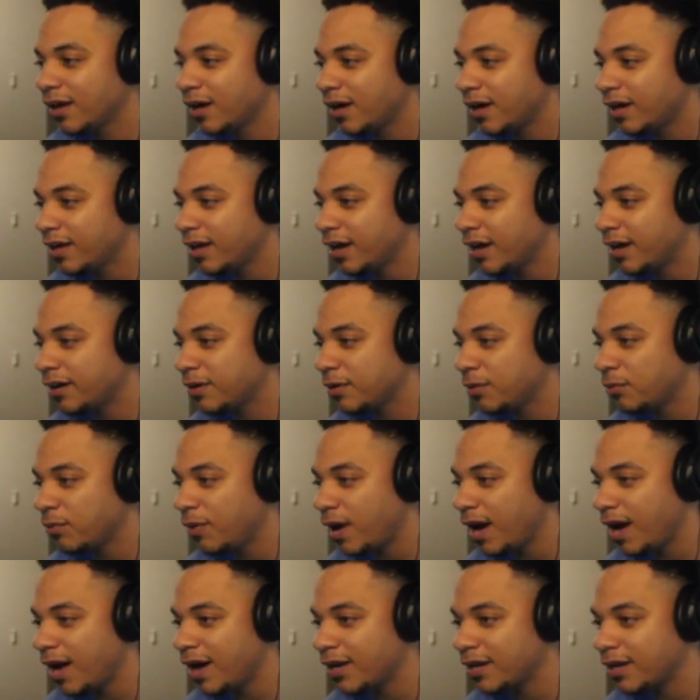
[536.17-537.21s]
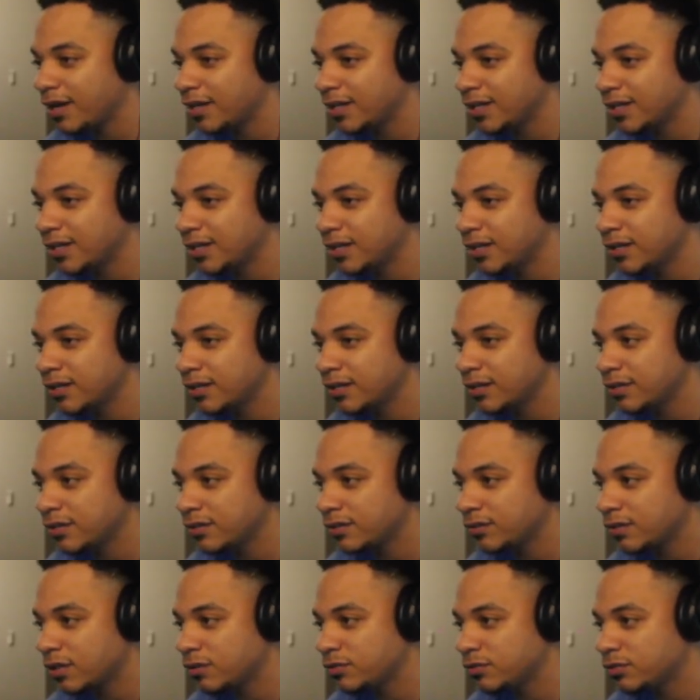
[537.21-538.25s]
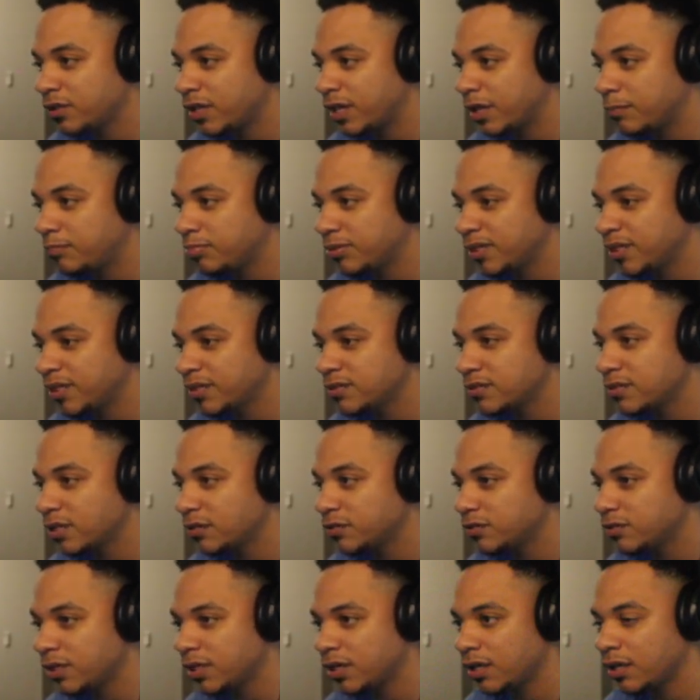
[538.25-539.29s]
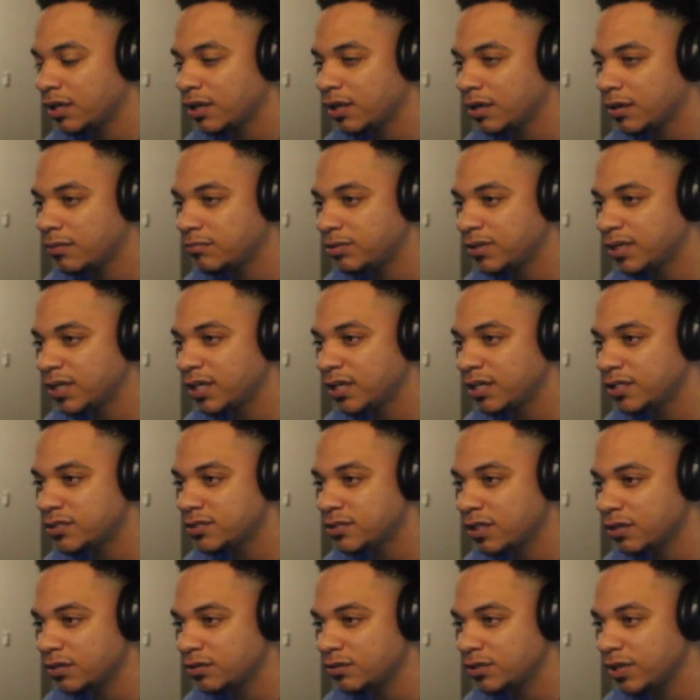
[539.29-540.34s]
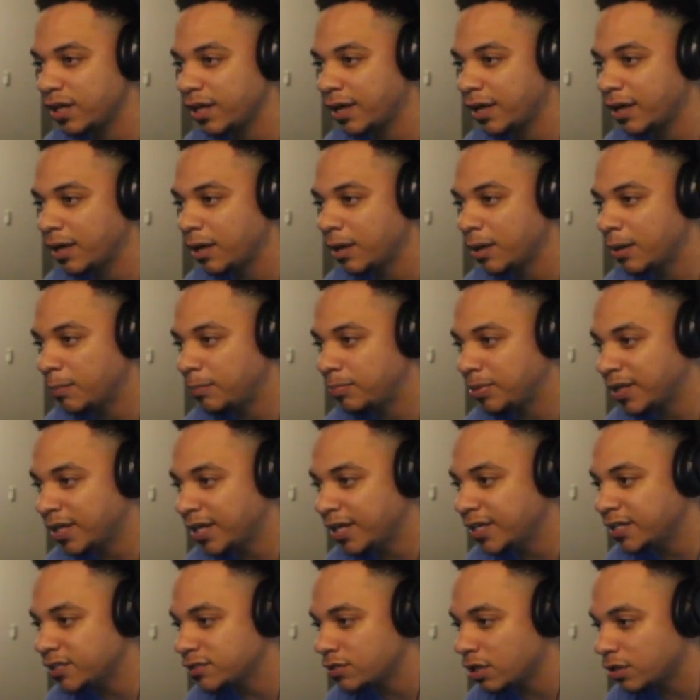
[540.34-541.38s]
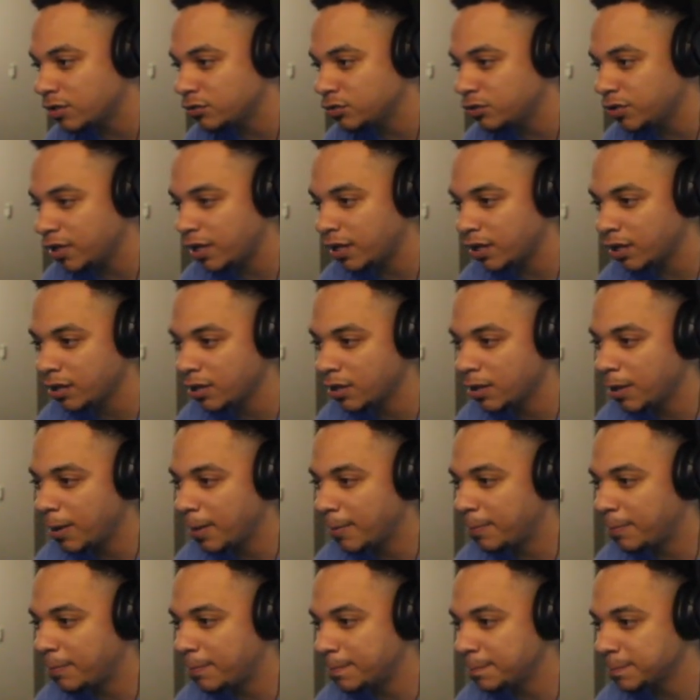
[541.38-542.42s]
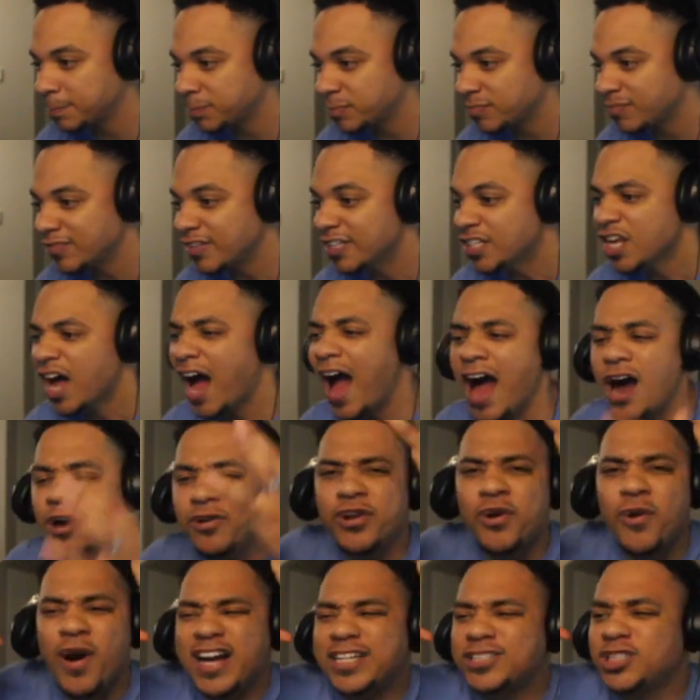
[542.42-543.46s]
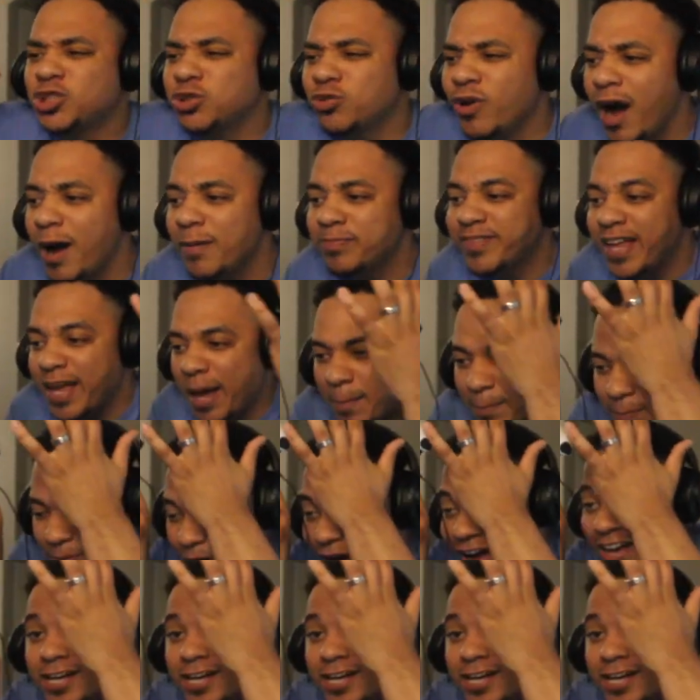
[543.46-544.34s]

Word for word: He out here wild on there. Don't do that. Please don't do that. Please don't do that. Why not? Please don't do that. Oh, oh. How do I oh. drop that, bro?